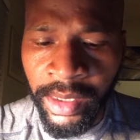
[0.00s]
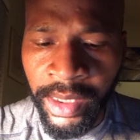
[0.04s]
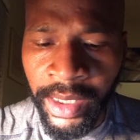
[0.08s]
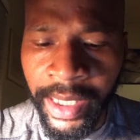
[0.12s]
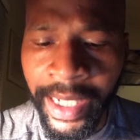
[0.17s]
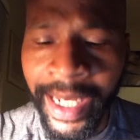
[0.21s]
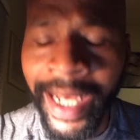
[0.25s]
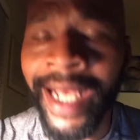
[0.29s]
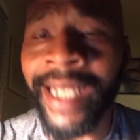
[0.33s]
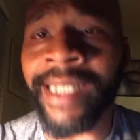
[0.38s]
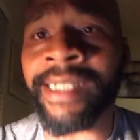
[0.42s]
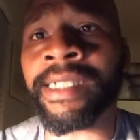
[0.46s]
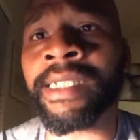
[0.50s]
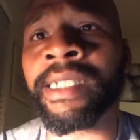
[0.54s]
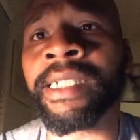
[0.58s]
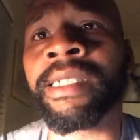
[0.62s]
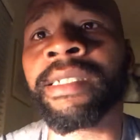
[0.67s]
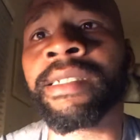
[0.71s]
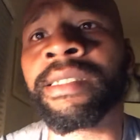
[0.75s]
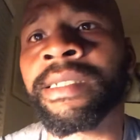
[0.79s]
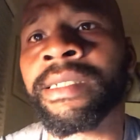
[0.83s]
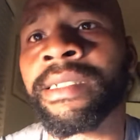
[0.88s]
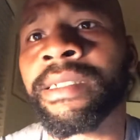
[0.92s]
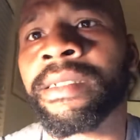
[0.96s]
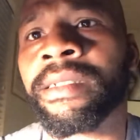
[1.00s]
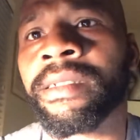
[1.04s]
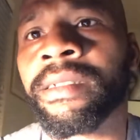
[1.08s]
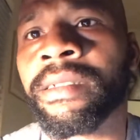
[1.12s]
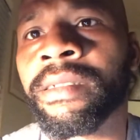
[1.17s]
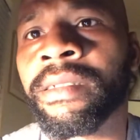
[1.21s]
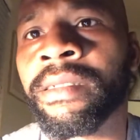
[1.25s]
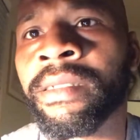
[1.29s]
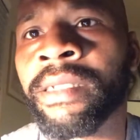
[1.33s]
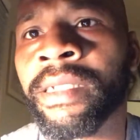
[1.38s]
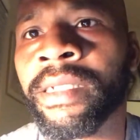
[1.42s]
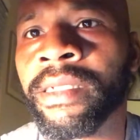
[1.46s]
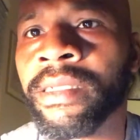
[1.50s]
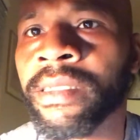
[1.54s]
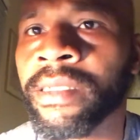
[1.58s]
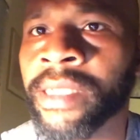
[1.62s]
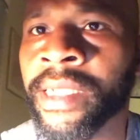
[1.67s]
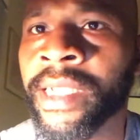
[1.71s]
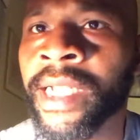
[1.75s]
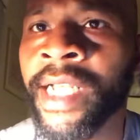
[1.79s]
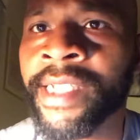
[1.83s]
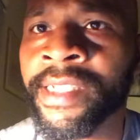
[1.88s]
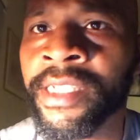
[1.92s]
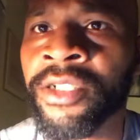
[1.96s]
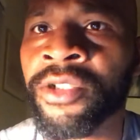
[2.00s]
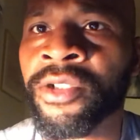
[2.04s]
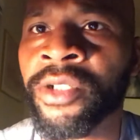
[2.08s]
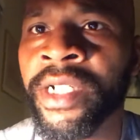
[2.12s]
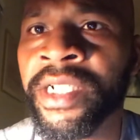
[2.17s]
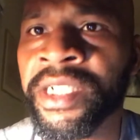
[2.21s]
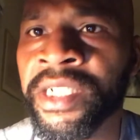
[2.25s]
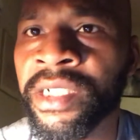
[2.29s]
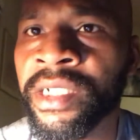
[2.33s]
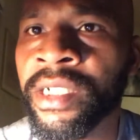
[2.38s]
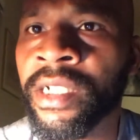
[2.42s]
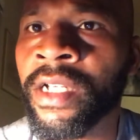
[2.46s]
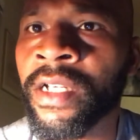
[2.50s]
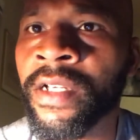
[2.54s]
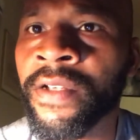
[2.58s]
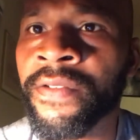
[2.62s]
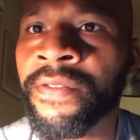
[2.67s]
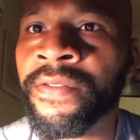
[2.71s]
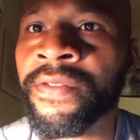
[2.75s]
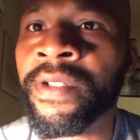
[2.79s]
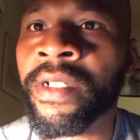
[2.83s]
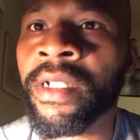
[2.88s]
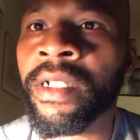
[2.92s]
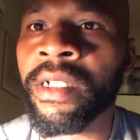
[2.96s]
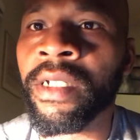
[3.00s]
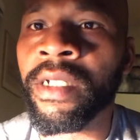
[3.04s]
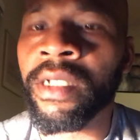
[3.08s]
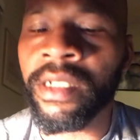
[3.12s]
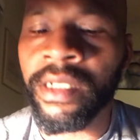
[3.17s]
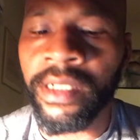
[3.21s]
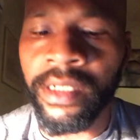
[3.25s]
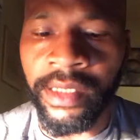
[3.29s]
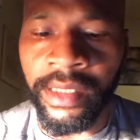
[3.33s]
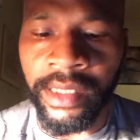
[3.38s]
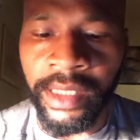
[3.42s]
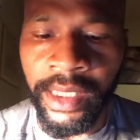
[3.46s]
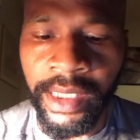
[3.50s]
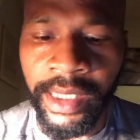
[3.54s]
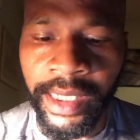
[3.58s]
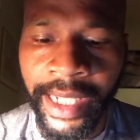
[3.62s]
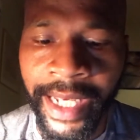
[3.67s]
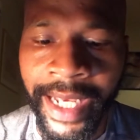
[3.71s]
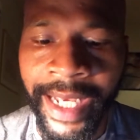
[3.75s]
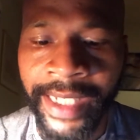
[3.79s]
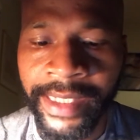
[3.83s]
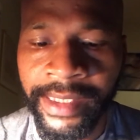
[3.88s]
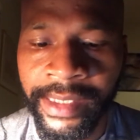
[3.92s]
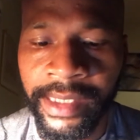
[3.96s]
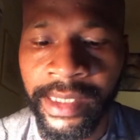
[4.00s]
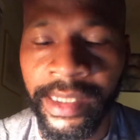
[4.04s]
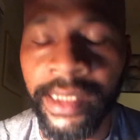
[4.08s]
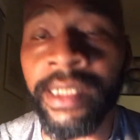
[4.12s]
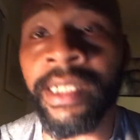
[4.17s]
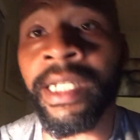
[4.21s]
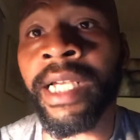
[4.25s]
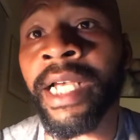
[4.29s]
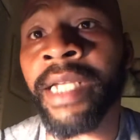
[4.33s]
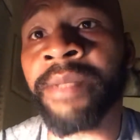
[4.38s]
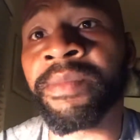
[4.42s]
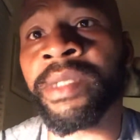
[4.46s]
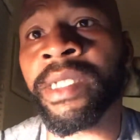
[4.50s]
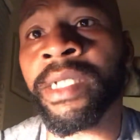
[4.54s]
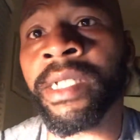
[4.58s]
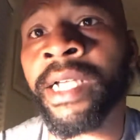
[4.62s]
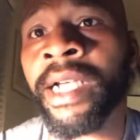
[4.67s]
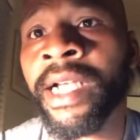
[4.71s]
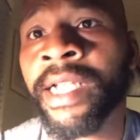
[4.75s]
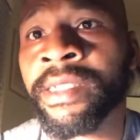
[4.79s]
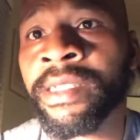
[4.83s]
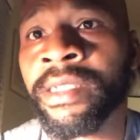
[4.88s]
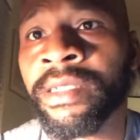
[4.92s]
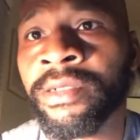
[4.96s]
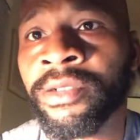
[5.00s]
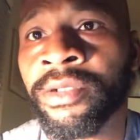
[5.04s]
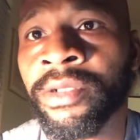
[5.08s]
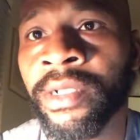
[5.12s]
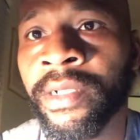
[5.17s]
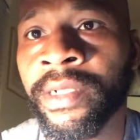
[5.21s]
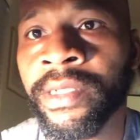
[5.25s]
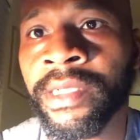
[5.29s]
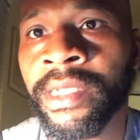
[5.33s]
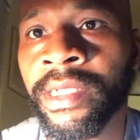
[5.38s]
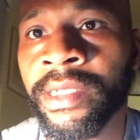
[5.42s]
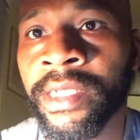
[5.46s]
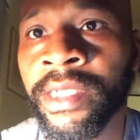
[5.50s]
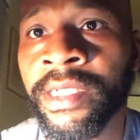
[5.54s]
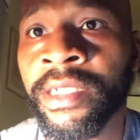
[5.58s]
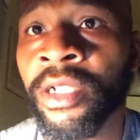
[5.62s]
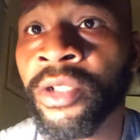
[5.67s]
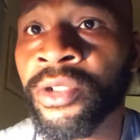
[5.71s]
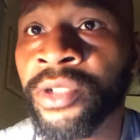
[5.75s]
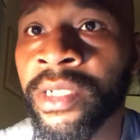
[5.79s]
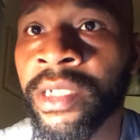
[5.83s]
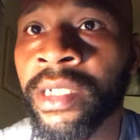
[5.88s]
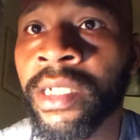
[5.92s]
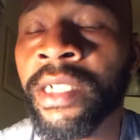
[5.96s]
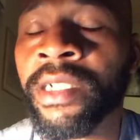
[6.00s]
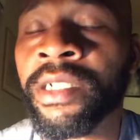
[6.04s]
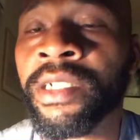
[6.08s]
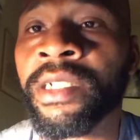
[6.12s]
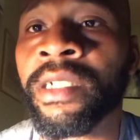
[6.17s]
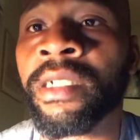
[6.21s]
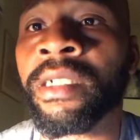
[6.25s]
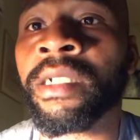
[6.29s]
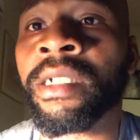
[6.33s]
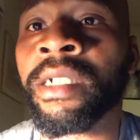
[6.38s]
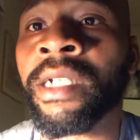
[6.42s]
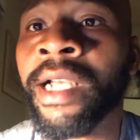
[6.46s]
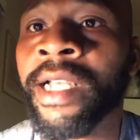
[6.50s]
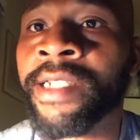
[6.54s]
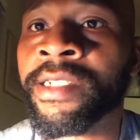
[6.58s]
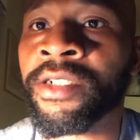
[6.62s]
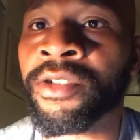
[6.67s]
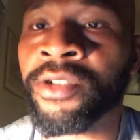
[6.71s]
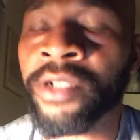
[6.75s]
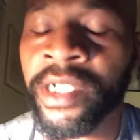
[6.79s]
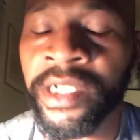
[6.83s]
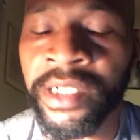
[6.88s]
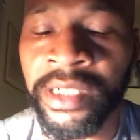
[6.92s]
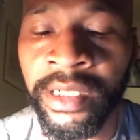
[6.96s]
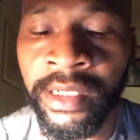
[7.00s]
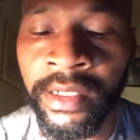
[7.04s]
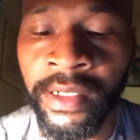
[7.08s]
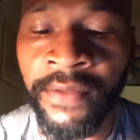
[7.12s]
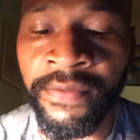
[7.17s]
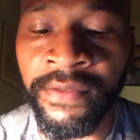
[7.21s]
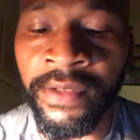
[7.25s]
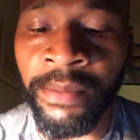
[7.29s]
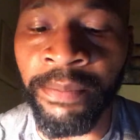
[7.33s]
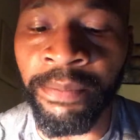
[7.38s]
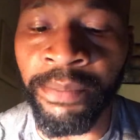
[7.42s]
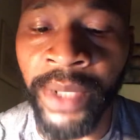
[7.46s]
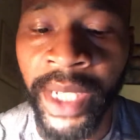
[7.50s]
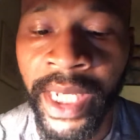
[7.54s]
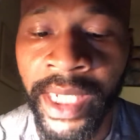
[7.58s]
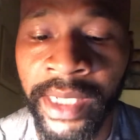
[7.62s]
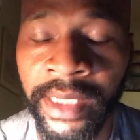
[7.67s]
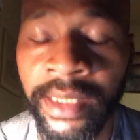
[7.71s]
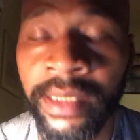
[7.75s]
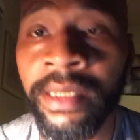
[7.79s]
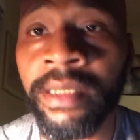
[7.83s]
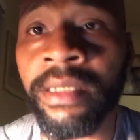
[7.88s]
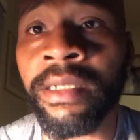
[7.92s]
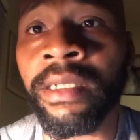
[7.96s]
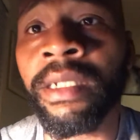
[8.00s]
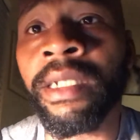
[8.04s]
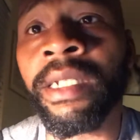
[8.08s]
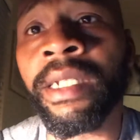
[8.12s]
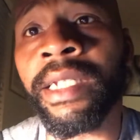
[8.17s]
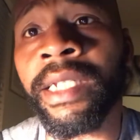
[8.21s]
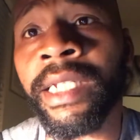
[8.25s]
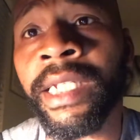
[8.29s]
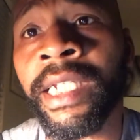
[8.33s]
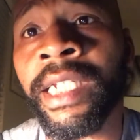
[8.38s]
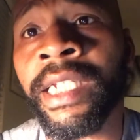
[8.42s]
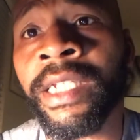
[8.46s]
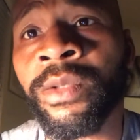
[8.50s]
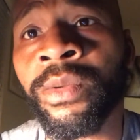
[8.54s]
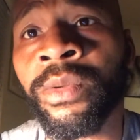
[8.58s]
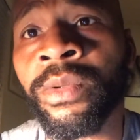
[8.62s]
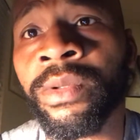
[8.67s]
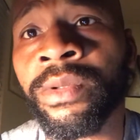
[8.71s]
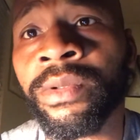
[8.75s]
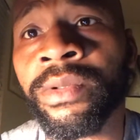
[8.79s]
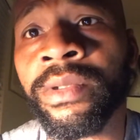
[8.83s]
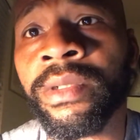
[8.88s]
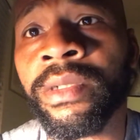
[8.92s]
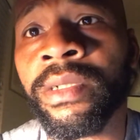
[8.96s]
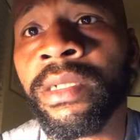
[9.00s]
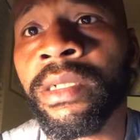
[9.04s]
acid, the concentration of the acid times the dissociation concentration of the base equals